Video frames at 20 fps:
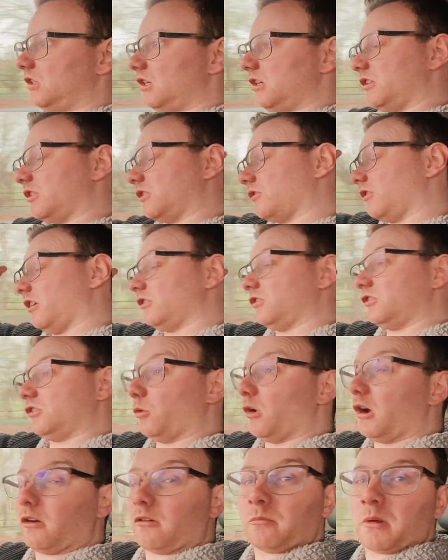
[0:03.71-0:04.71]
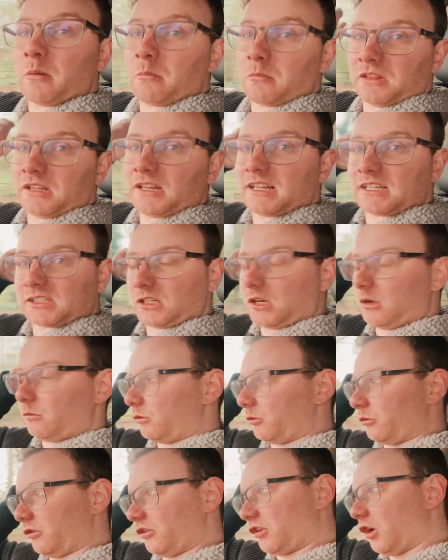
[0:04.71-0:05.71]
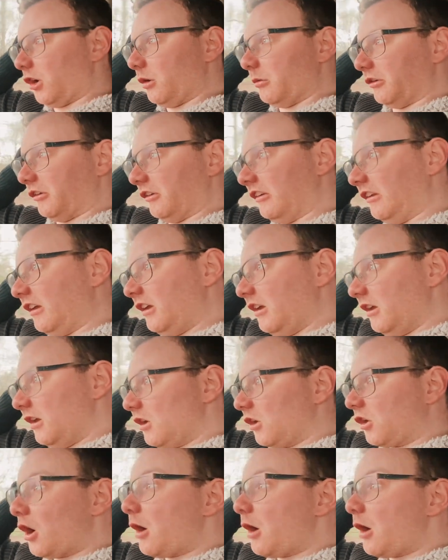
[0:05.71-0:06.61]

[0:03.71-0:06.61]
Jesus Christ. Do I remember the last time we were at the Common?